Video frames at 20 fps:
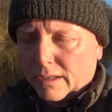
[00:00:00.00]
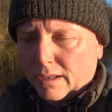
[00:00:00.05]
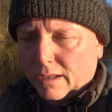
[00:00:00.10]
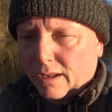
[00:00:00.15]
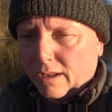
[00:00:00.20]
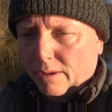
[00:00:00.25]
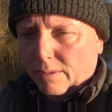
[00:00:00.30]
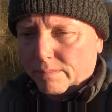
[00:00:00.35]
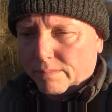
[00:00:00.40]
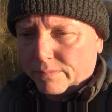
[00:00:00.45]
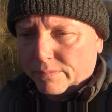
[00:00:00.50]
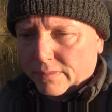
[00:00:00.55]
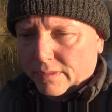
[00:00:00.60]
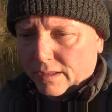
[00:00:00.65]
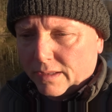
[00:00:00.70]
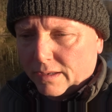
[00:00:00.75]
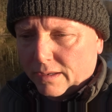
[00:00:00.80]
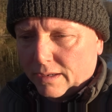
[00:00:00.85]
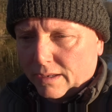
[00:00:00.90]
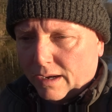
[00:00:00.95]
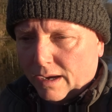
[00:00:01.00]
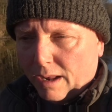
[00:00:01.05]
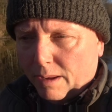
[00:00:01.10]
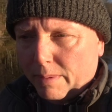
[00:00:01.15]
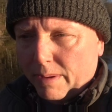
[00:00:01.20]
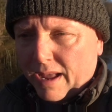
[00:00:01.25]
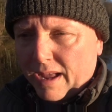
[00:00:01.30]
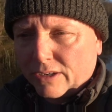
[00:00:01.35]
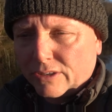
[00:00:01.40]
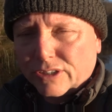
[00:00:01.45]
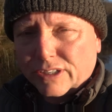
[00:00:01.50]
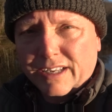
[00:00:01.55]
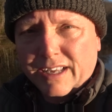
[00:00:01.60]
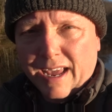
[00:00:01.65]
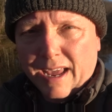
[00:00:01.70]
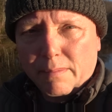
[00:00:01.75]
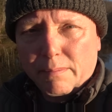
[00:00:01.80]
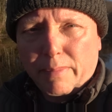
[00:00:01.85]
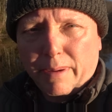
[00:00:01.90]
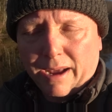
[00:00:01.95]
the clubhouse,
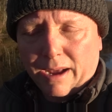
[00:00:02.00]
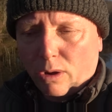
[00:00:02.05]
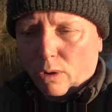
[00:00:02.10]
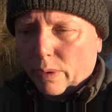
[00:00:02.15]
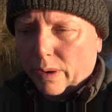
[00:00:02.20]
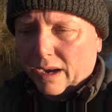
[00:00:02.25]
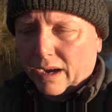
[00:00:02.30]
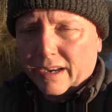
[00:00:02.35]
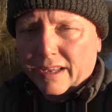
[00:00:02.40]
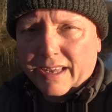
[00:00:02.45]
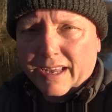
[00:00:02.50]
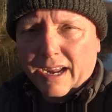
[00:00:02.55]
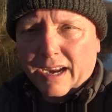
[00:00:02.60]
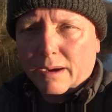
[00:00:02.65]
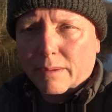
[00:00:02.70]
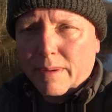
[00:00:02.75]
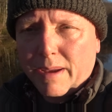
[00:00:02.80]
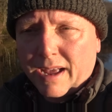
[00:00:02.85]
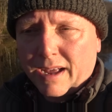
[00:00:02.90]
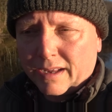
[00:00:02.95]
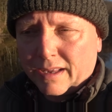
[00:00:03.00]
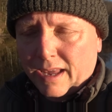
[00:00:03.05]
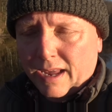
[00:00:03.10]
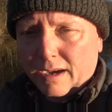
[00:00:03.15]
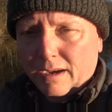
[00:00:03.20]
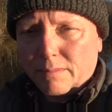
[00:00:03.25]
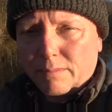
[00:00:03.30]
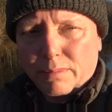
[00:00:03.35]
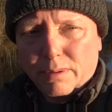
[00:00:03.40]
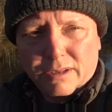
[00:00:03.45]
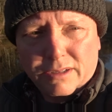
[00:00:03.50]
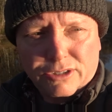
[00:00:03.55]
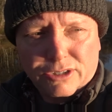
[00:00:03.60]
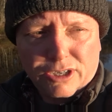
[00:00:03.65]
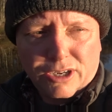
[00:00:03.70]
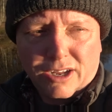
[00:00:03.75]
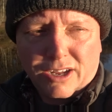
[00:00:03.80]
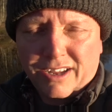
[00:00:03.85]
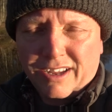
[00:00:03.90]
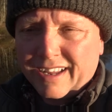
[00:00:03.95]
getting back quickly, getting them out again. But
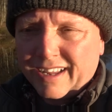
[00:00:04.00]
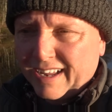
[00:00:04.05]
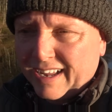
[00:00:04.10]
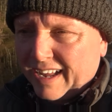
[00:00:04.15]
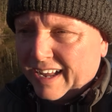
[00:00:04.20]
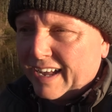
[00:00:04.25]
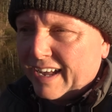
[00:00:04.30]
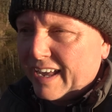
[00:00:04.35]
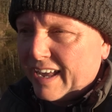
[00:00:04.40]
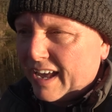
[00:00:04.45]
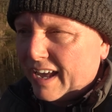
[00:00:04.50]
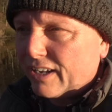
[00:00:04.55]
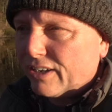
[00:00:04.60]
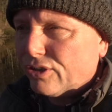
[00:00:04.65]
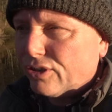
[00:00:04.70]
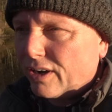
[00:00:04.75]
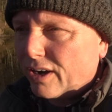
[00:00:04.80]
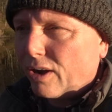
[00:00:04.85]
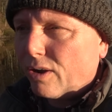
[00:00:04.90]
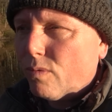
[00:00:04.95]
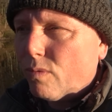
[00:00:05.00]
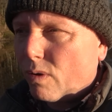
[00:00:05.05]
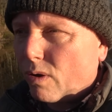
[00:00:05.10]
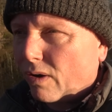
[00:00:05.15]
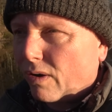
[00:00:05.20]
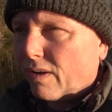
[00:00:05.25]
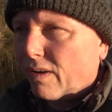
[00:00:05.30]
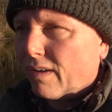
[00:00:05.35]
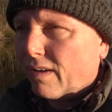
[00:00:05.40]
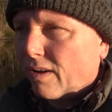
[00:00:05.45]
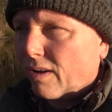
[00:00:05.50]
yeah, do you know what?